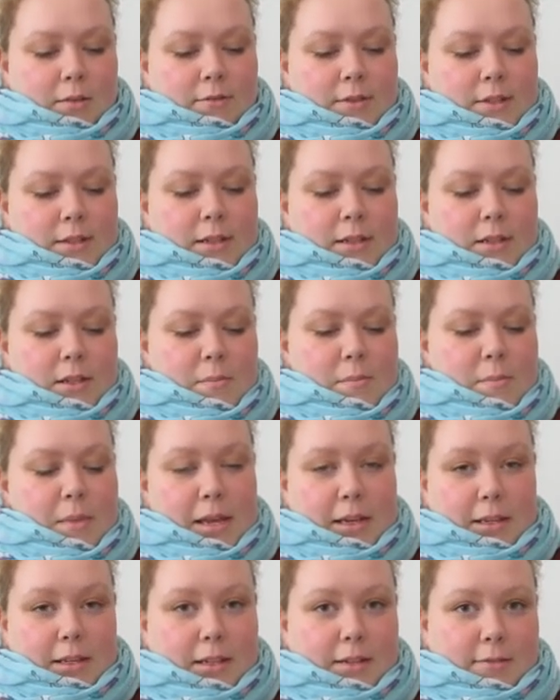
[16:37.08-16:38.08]
visit a
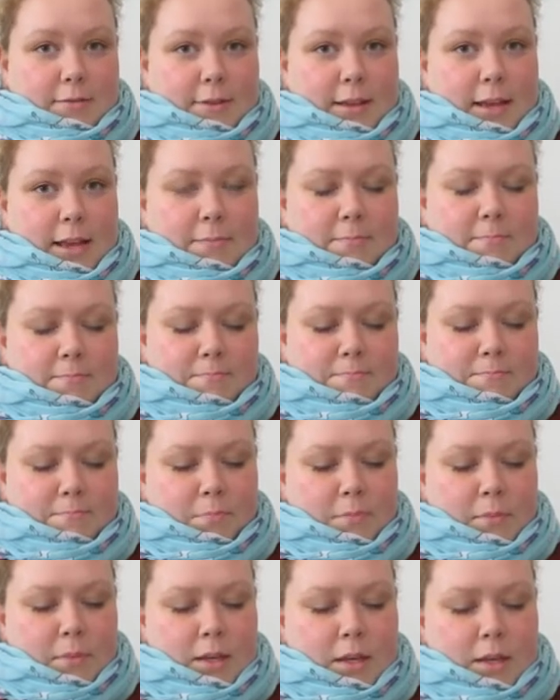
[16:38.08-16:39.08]
maid cafe.
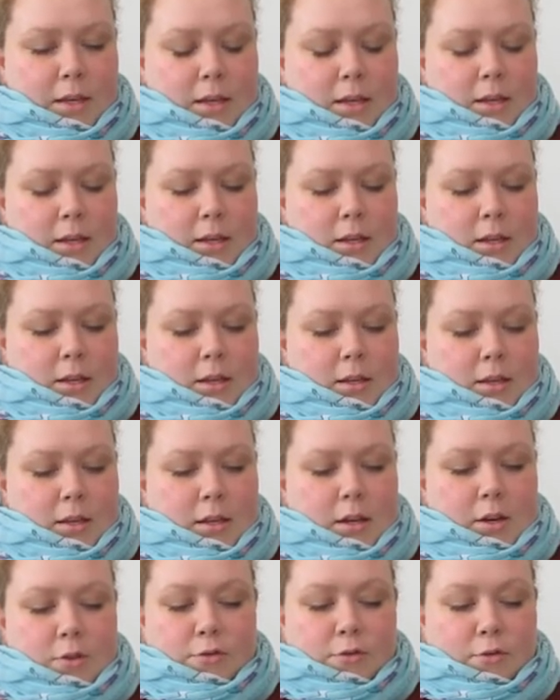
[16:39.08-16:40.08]

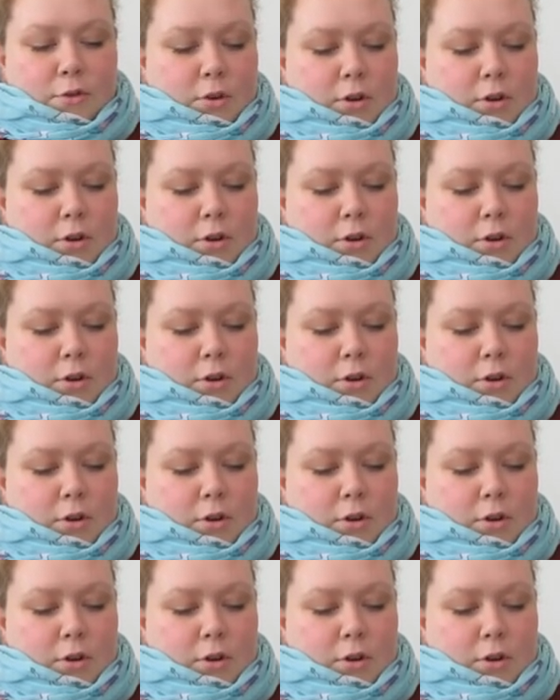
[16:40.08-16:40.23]
Then of